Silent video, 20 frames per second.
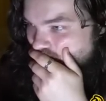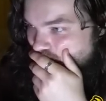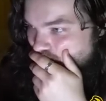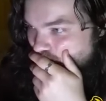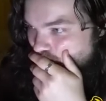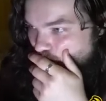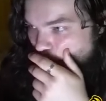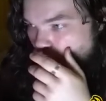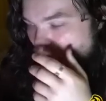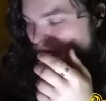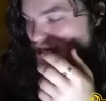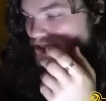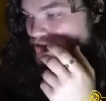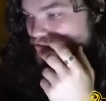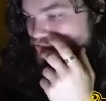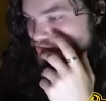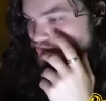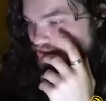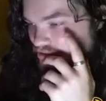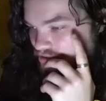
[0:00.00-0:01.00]
the Wagner
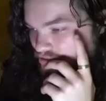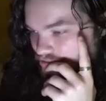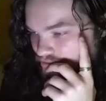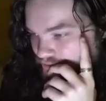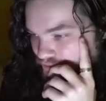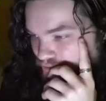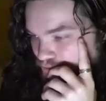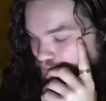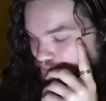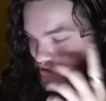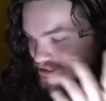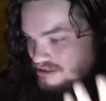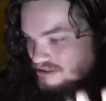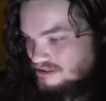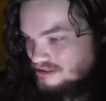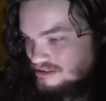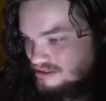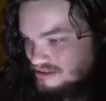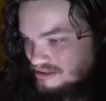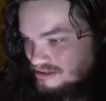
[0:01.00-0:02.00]
vehicles, but
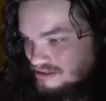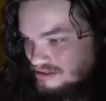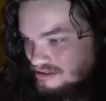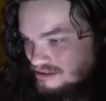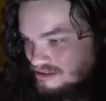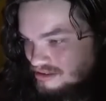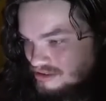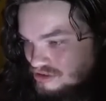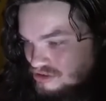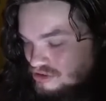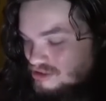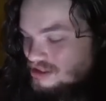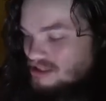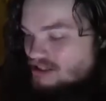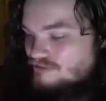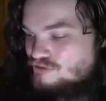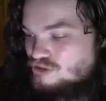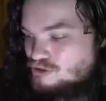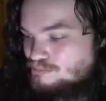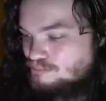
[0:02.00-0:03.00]
couldn't he
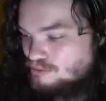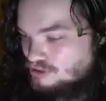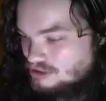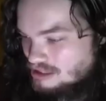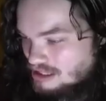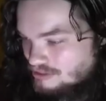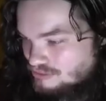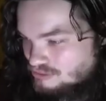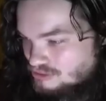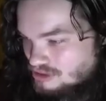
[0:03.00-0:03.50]
have just put it out,